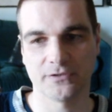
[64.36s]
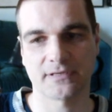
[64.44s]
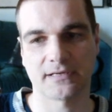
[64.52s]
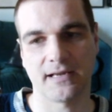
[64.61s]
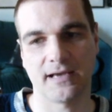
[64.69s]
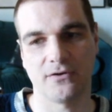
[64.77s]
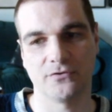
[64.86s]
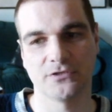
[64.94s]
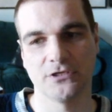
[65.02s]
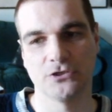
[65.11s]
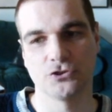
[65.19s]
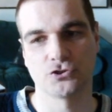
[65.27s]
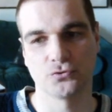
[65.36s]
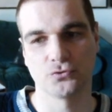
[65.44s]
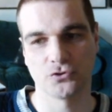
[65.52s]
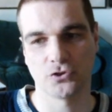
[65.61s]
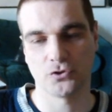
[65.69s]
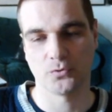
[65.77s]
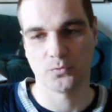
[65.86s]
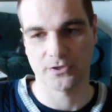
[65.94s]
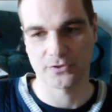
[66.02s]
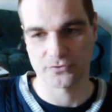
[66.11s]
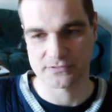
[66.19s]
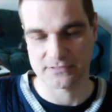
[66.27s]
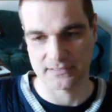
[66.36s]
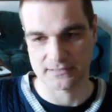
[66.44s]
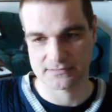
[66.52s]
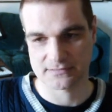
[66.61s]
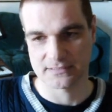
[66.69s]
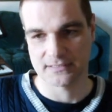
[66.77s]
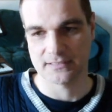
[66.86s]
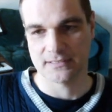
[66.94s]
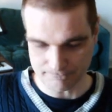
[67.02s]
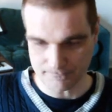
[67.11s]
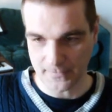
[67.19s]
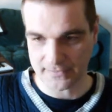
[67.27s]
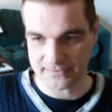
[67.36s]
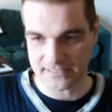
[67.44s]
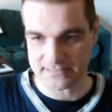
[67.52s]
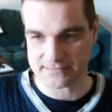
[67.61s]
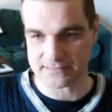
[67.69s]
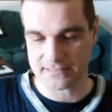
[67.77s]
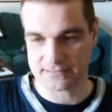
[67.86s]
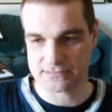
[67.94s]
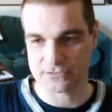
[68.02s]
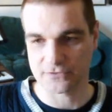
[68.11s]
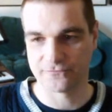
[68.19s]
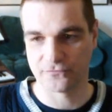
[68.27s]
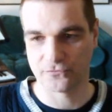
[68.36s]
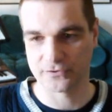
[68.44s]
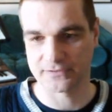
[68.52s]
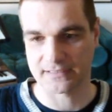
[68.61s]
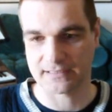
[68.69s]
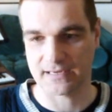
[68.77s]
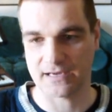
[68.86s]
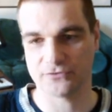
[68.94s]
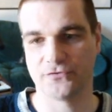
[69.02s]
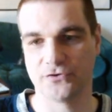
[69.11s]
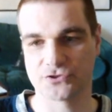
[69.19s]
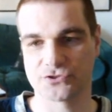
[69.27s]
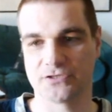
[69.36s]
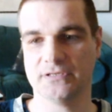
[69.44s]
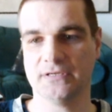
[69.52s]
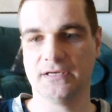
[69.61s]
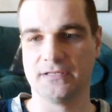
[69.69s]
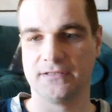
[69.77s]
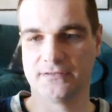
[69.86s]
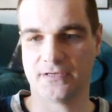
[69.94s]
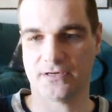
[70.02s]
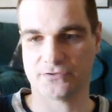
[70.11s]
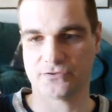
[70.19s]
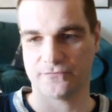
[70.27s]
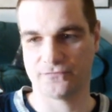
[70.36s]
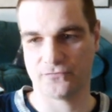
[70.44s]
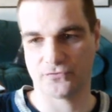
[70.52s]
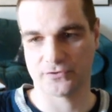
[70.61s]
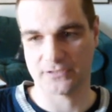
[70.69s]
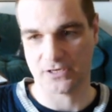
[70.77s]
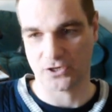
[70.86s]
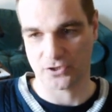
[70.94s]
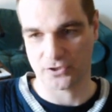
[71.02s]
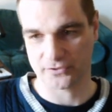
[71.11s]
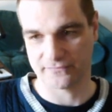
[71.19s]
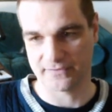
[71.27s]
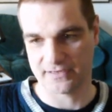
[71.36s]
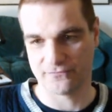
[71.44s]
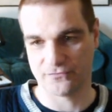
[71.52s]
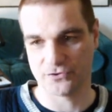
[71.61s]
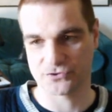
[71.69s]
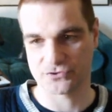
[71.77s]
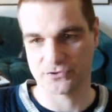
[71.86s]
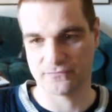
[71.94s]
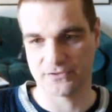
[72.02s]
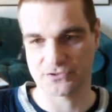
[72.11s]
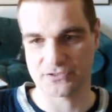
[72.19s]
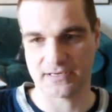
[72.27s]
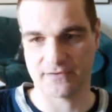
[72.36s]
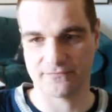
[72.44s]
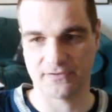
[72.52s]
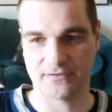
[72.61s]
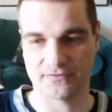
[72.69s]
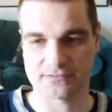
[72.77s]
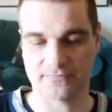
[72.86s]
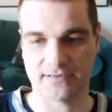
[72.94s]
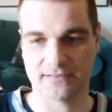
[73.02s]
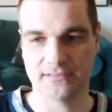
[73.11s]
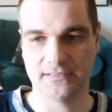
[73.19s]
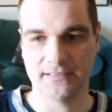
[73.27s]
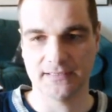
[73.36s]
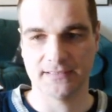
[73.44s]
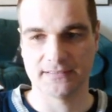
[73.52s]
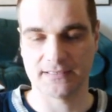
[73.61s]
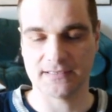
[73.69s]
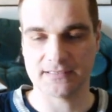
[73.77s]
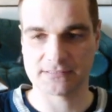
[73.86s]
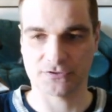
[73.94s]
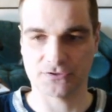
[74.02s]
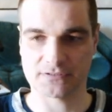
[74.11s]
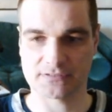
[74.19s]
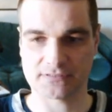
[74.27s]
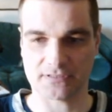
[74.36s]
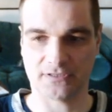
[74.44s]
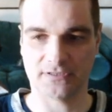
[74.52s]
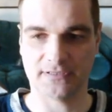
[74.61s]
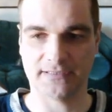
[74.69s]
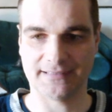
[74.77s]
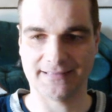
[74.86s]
Cloud Juno 106. This is for the cloud version, not for the hardware version, which I have here as well. These synths are